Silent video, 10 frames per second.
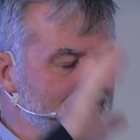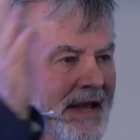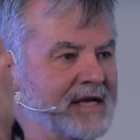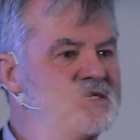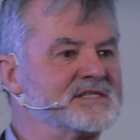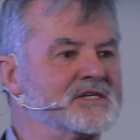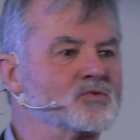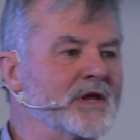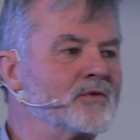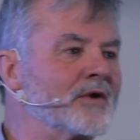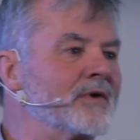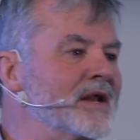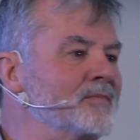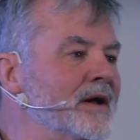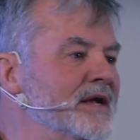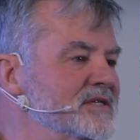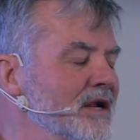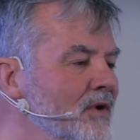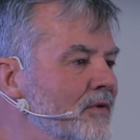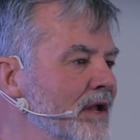Magazine says, what do you want to write about? I said, I
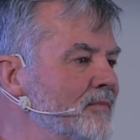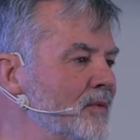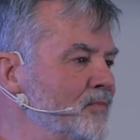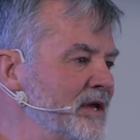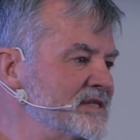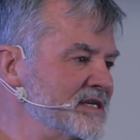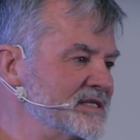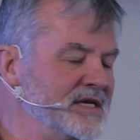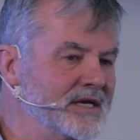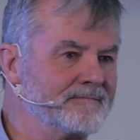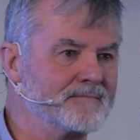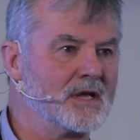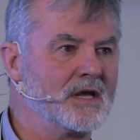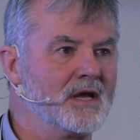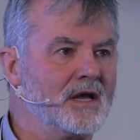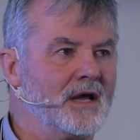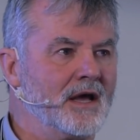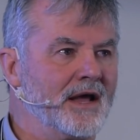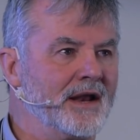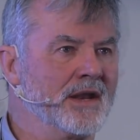want to write about PSSD.
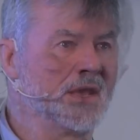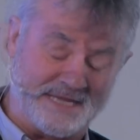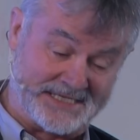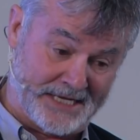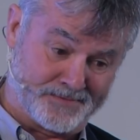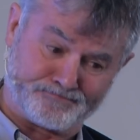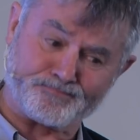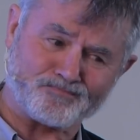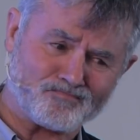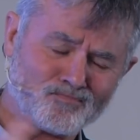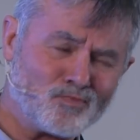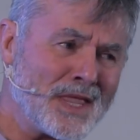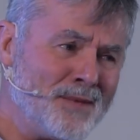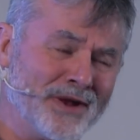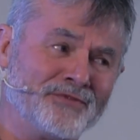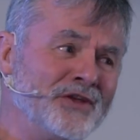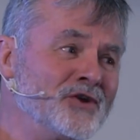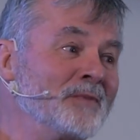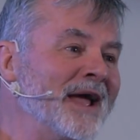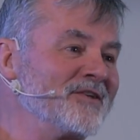And I said, but I've seen
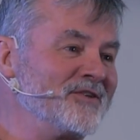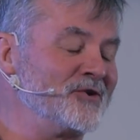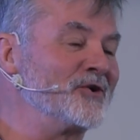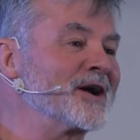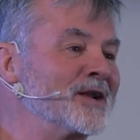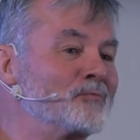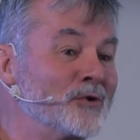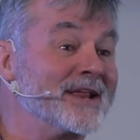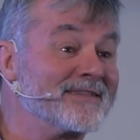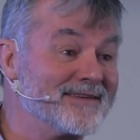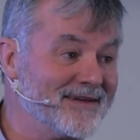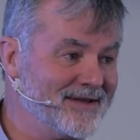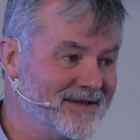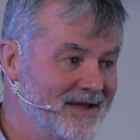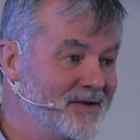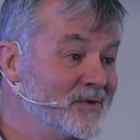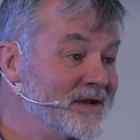your magazine, you're not going to print it.